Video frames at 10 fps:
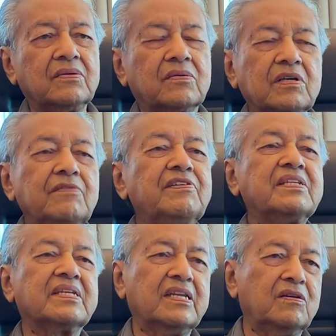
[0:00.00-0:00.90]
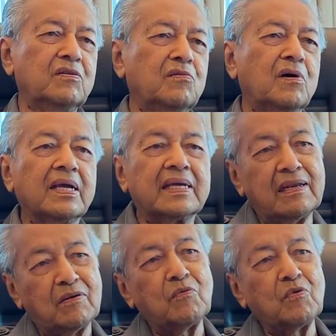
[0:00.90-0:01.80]
So if he said no, I
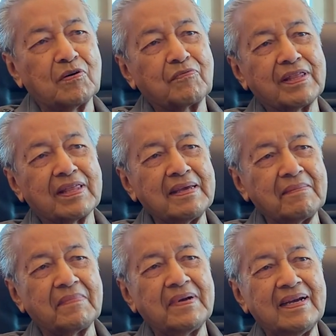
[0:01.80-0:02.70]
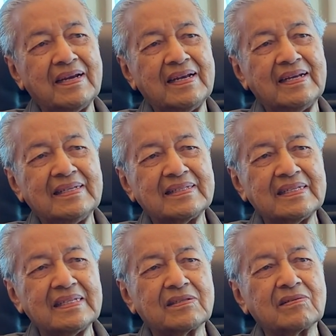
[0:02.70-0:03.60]
cannot work with him. And
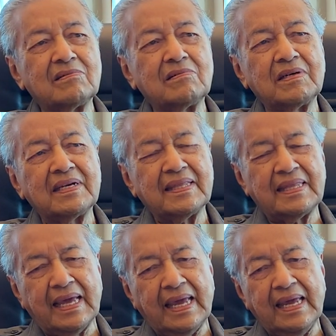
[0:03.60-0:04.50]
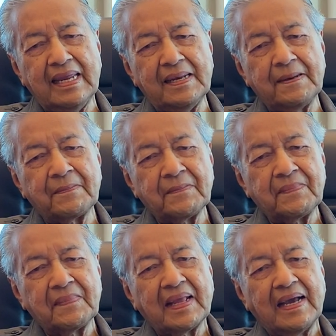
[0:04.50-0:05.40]
see, so at the end,
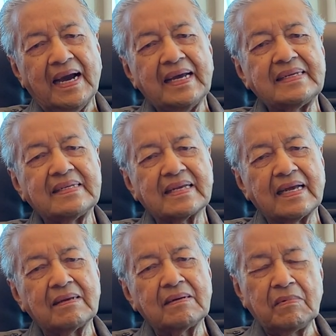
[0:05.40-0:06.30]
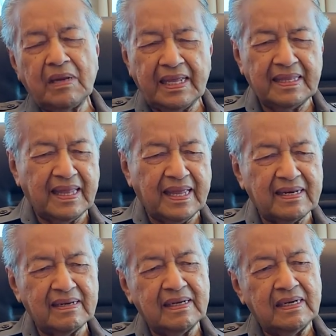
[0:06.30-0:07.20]
I decided, and
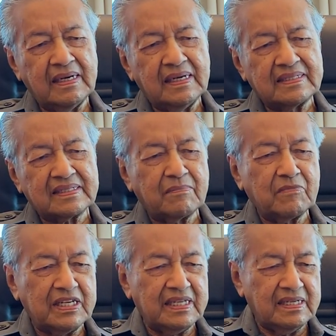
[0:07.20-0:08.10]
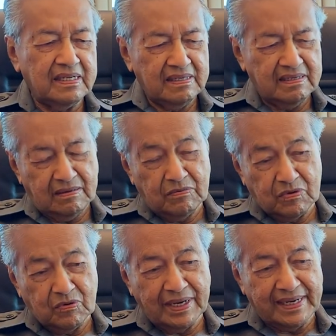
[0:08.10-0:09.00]
then somebody,
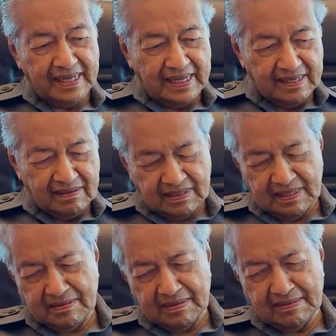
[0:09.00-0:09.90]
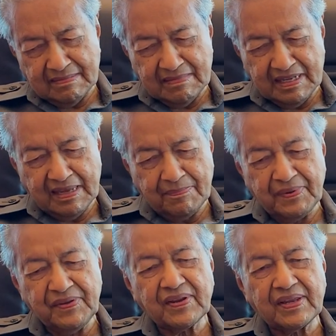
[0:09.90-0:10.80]
Guan Ying,
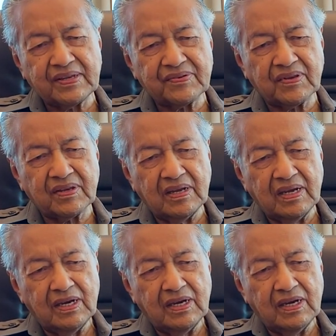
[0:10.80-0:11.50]
DAP, suggested,